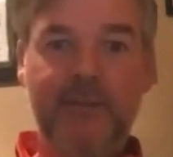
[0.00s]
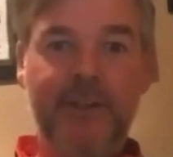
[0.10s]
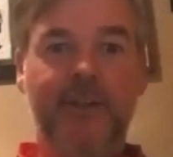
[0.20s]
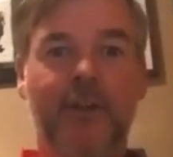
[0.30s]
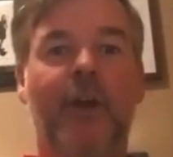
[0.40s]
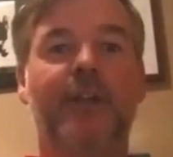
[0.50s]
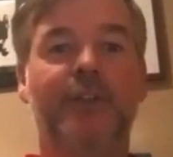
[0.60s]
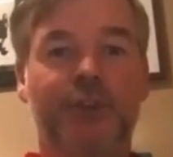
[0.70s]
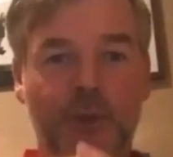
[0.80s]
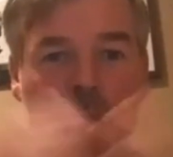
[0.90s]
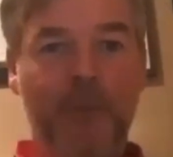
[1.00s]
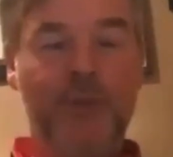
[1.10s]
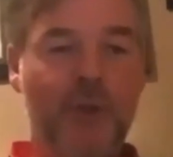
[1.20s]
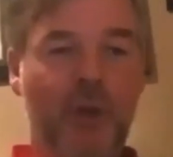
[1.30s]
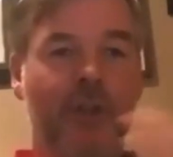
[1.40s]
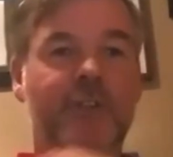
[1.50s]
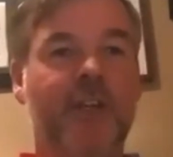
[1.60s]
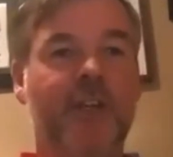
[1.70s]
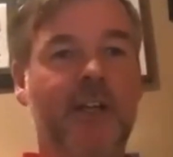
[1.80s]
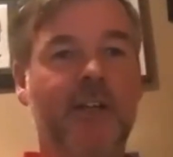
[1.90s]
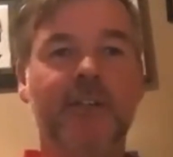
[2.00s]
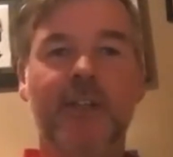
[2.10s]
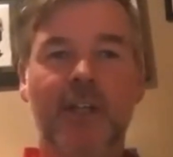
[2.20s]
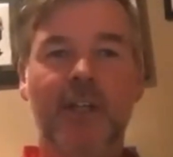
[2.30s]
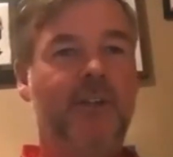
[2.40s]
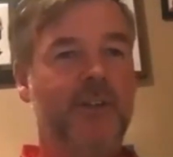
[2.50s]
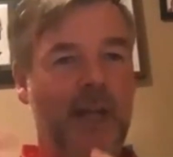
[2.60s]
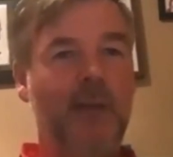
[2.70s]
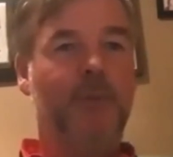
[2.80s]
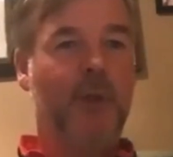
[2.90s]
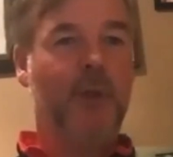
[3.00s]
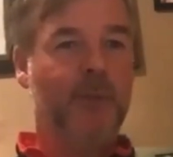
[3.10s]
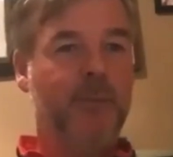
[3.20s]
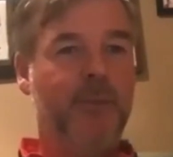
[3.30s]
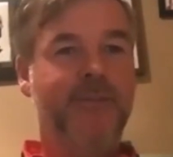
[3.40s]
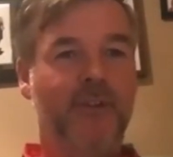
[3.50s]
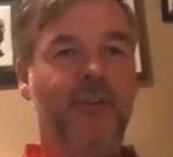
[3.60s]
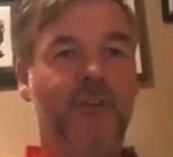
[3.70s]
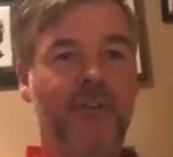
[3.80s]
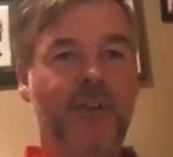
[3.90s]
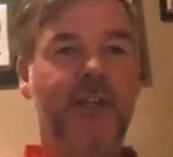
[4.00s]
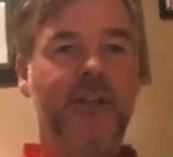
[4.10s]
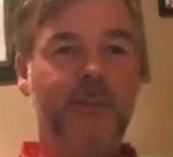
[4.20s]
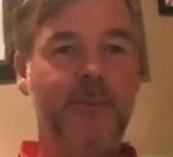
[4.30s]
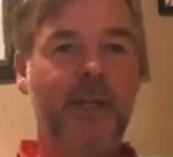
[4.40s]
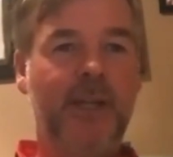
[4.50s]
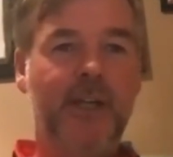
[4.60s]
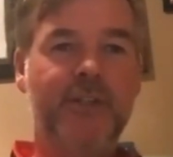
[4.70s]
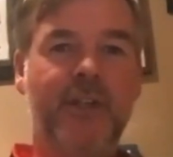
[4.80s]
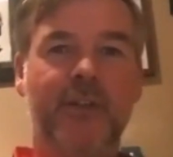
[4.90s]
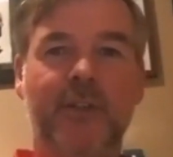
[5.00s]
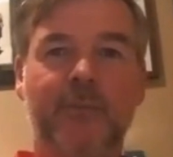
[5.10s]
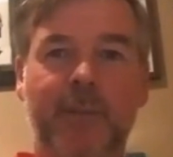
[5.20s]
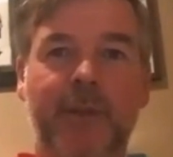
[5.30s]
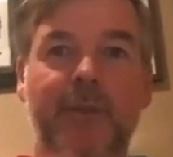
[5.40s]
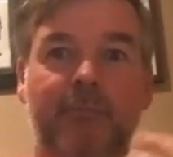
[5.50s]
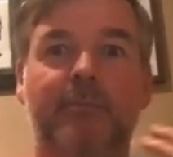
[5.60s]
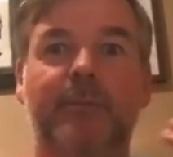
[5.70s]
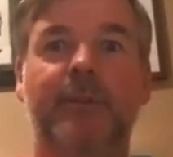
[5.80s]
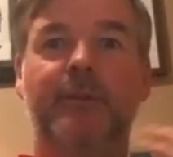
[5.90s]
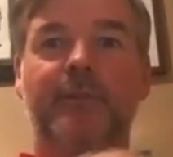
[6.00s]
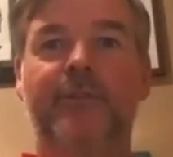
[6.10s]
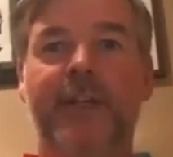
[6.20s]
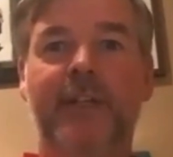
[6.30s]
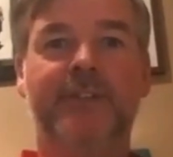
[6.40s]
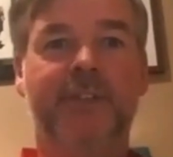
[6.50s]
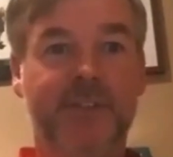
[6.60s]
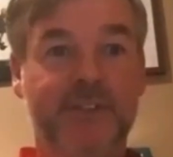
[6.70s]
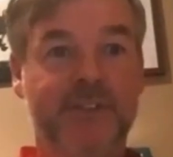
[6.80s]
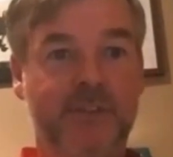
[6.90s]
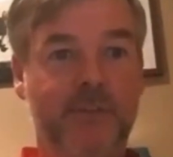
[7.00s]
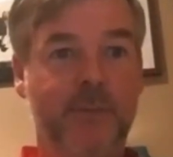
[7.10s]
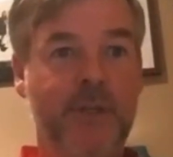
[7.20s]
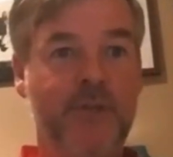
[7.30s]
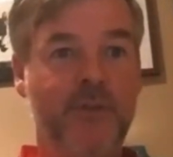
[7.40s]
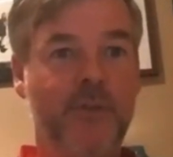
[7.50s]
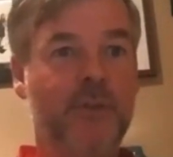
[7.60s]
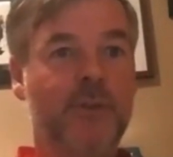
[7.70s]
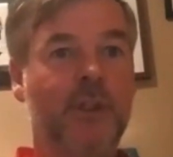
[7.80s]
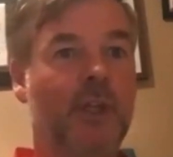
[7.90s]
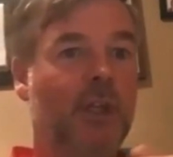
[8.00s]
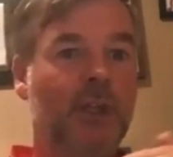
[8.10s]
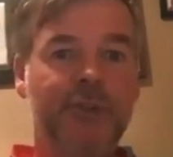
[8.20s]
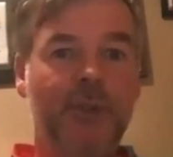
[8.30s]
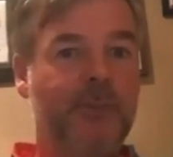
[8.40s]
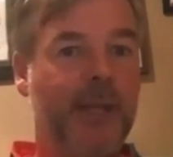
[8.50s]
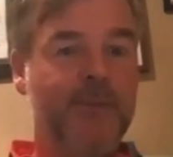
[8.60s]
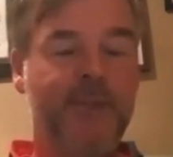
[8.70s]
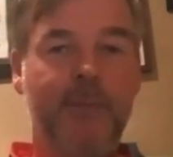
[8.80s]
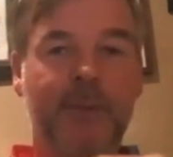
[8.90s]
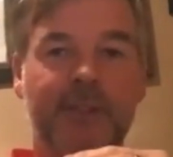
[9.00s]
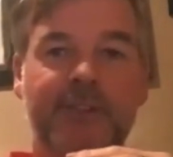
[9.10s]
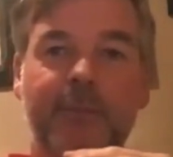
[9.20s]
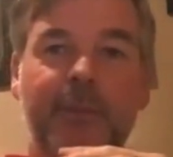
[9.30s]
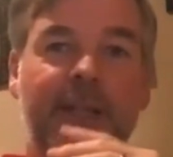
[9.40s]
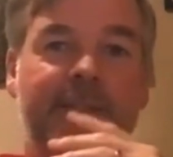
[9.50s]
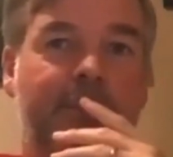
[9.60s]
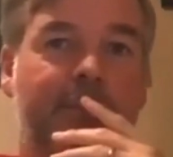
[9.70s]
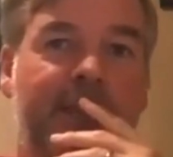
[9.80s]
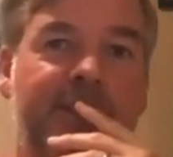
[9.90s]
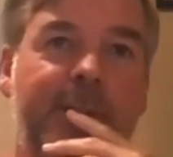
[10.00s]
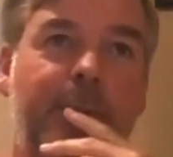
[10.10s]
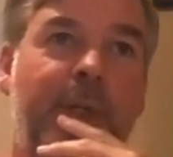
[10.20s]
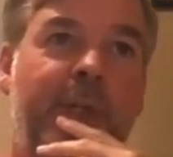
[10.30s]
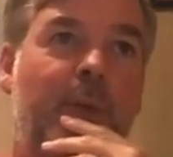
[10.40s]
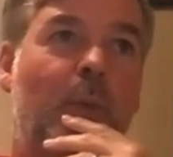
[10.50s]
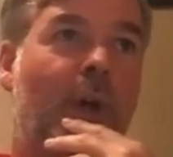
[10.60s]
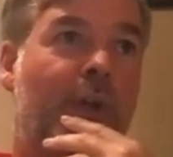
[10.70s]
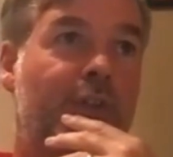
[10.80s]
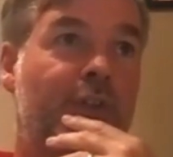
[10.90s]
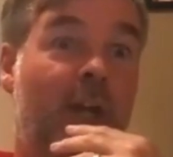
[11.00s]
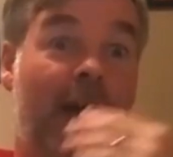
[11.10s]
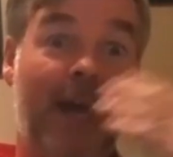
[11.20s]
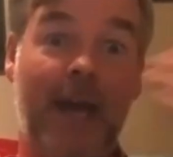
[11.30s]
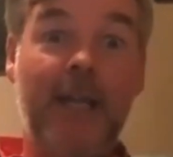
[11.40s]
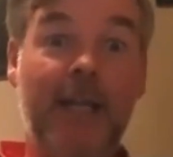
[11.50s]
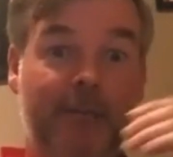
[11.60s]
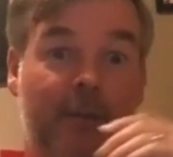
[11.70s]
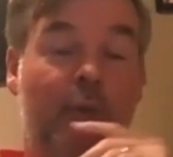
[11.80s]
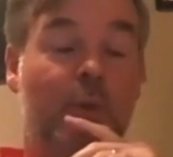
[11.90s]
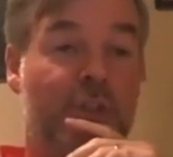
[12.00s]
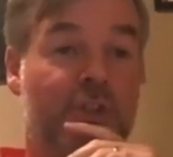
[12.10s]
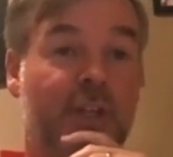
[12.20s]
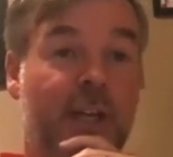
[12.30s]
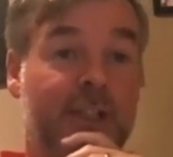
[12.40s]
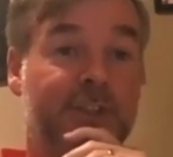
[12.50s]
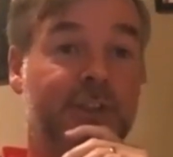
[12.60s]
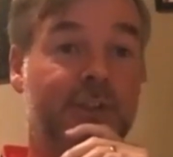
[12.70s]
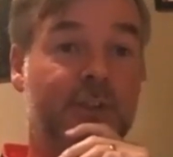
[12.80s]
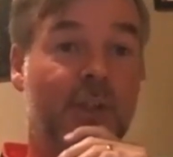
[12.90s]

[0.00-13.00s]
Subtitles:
everything out and show how much knowledge they have. That'll probably flood the players, and they'll maybe feel as if this is information overload. Sometimes keeping it simple, and it's amazing when you watch high-level coaches in action,